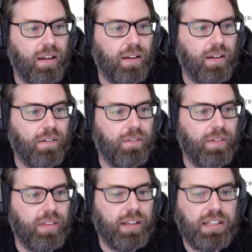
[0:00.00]

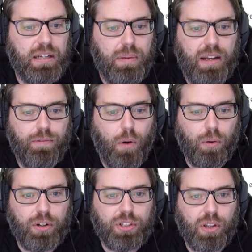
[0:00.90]
of the DB
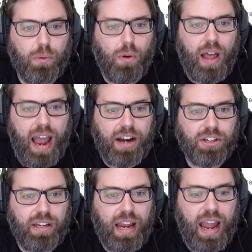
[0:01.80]
folder so that we'll
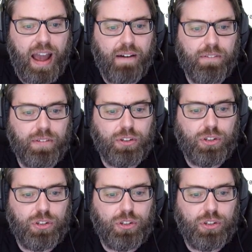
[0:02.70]
actually have